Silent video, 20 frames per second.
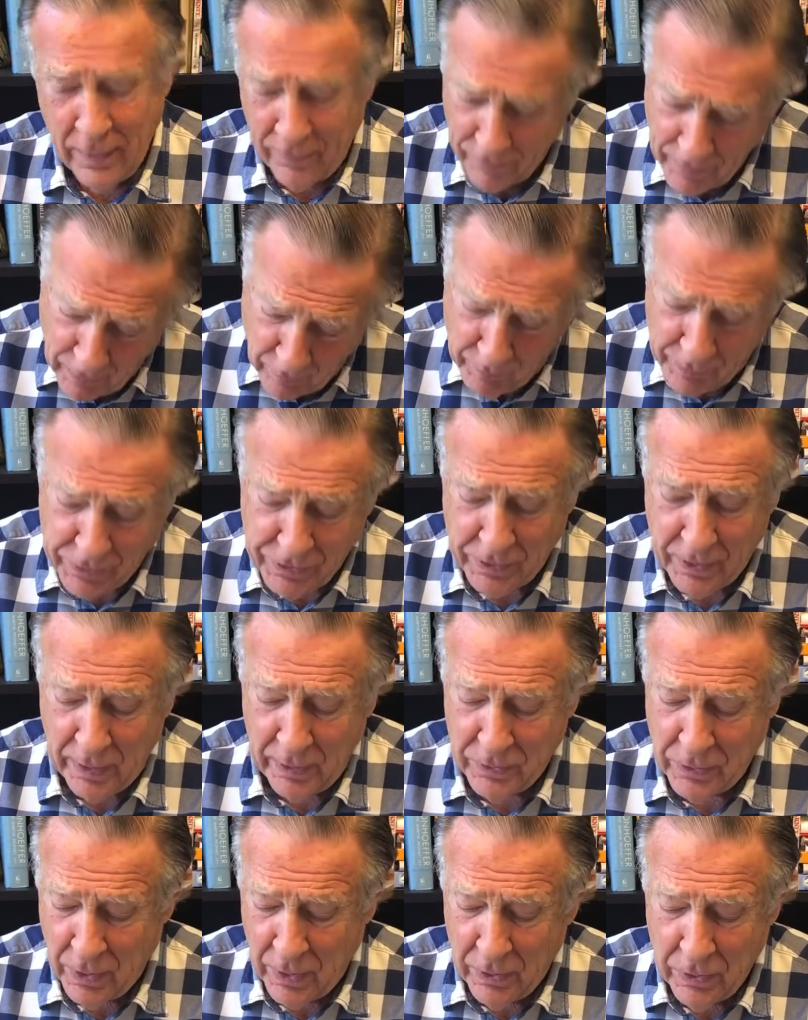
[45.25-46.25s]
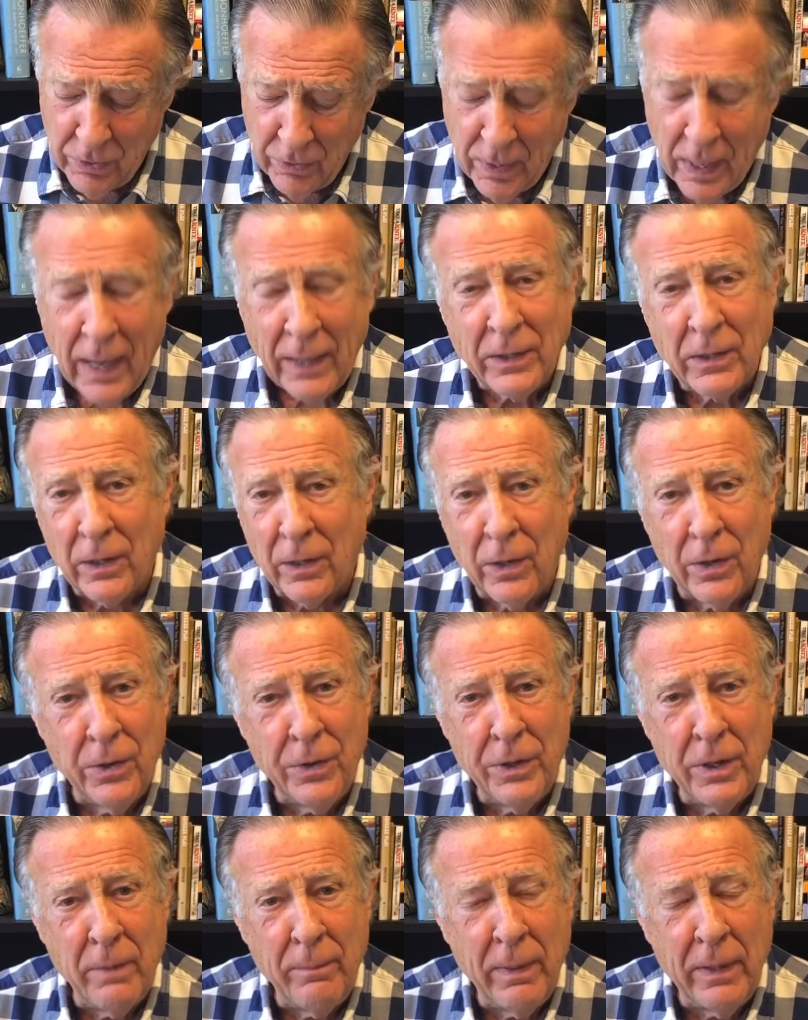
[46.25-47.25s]
Then we said you got to
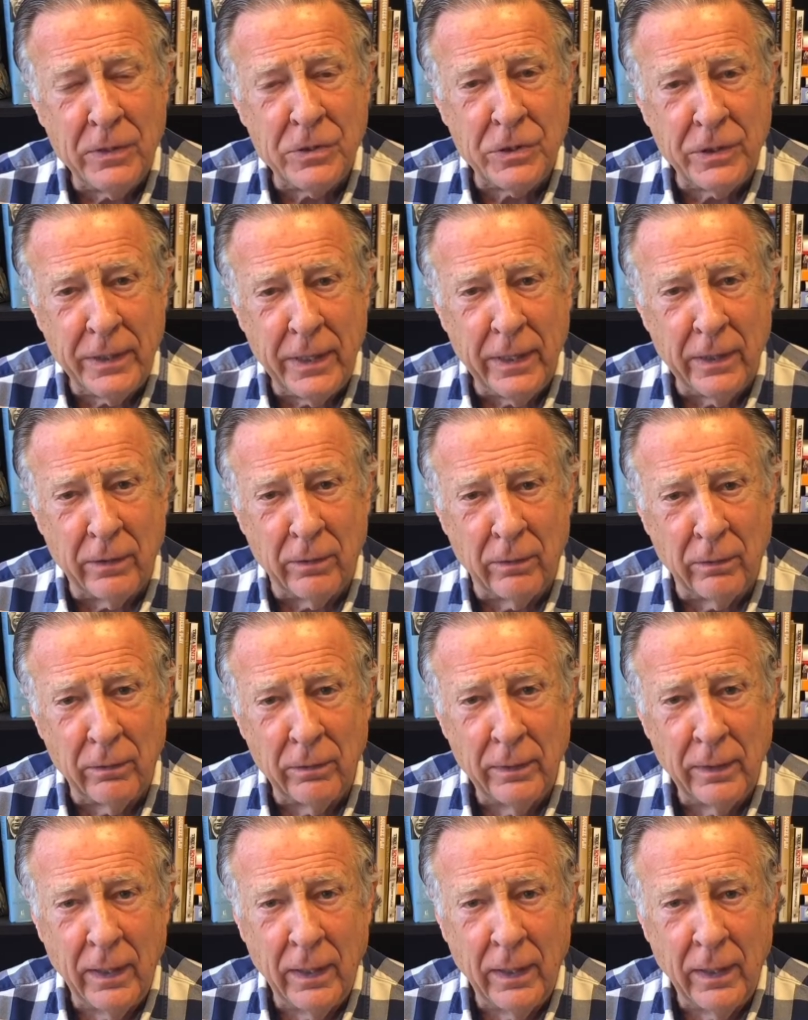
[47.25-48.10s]
learn to be still.